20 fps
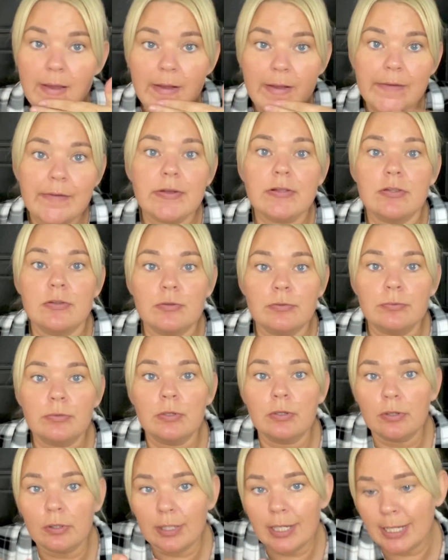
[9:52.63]
Because I don't want to
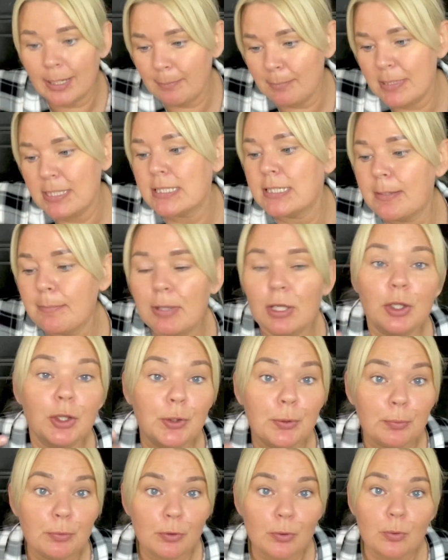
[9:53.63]
look like Mr.
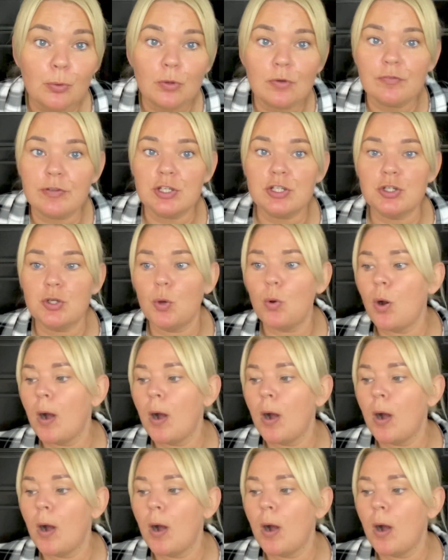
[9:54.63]
Magoo the whole video.